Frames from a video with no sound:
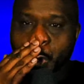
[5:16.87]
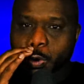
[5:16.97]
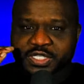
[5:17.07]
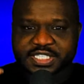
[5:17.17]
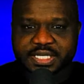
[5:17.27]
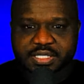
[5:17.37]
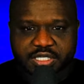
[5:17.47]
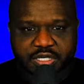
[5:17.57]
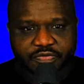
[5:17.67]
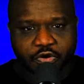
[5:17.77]

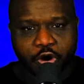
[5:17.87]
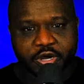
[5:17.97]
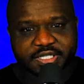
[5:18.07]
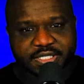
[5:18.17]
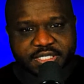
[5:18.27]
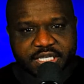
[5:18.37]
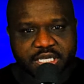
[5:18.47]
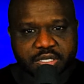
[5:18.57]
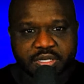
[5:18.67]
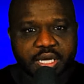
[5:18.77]
sense of
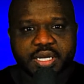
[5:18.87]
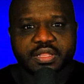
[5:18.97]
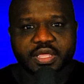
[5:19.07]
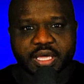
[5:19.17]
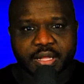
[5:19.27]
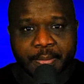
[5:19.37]
urgency, none of that.